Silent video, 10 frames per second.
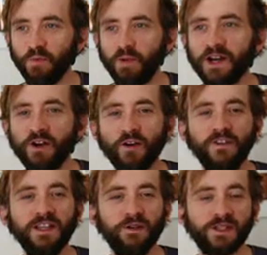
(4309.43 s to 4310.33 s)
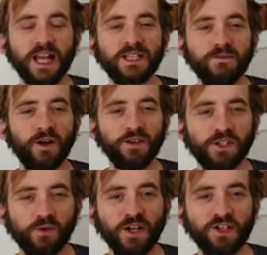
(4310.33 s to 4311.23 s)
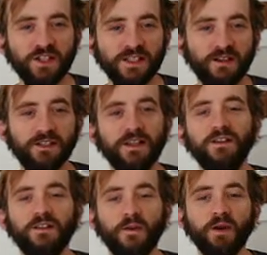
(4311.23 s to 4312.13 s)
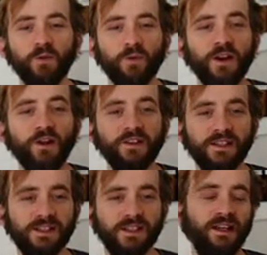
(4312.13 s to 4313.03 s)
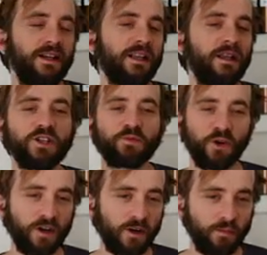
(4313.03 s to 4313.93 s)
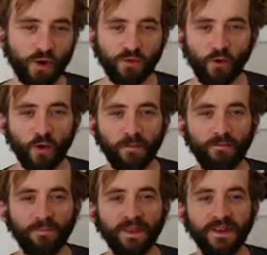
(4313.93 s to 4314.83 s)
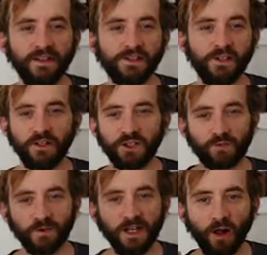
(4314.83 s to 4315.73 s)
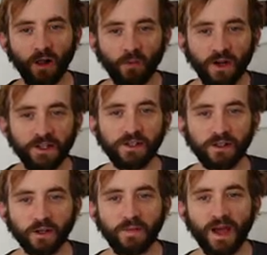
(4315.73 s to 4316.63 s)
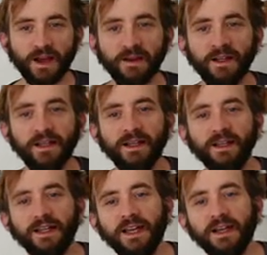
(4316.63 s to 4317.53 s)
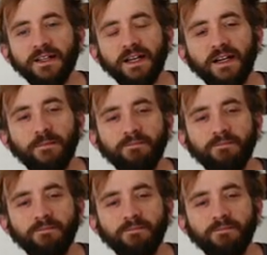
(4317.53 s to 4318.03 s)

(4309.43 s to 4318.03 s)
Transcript: bought an RV and he was asking me all these questions. And I was like, look, if I'm going to write all this, let me just put it in a book form so you can just read it all at once. You can look back. And